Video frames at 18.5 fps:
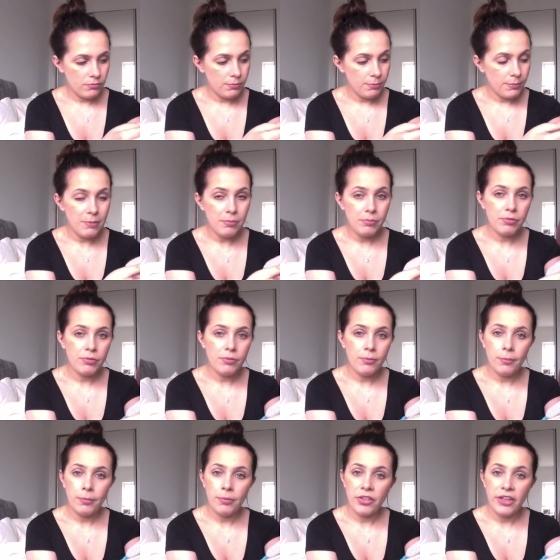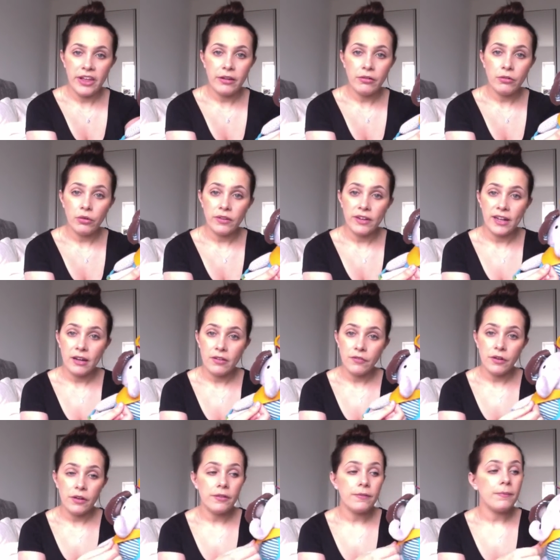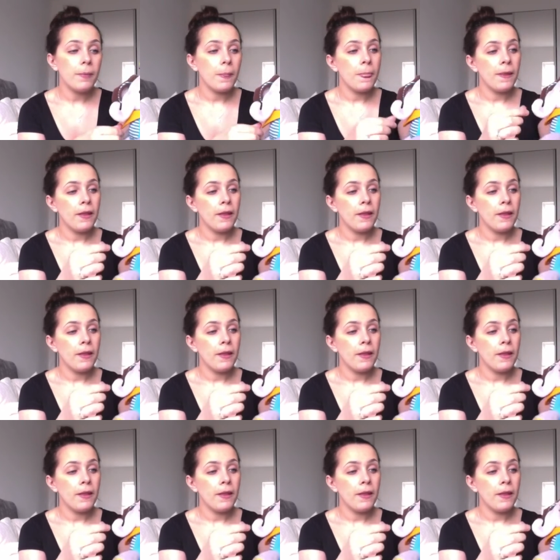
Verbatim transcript: bib thing on the elephant.